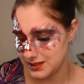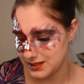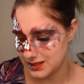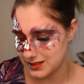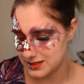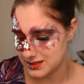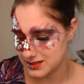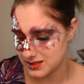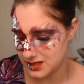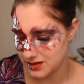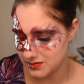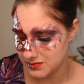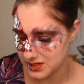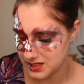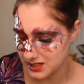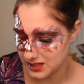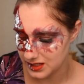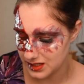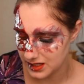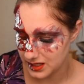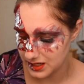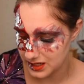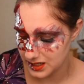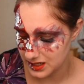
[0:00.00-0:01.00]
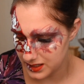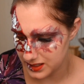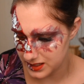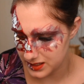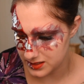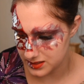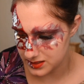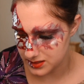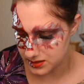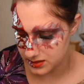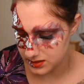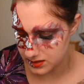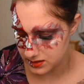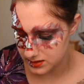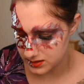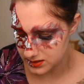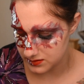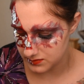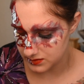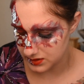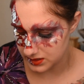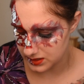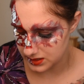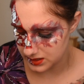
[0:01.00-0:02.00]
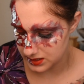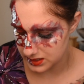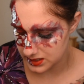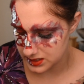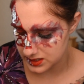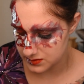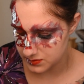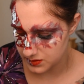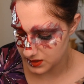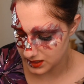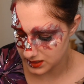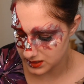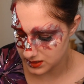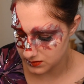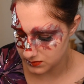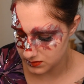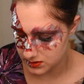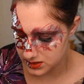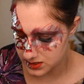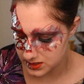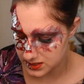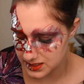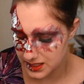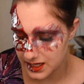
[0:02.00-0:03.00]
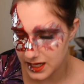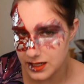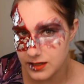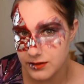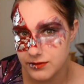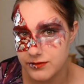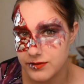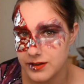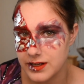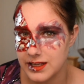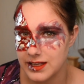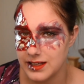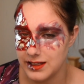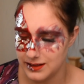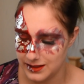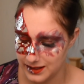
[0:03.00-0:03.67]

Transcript: is coming a lot easier to me than expected, which is kind of freaky.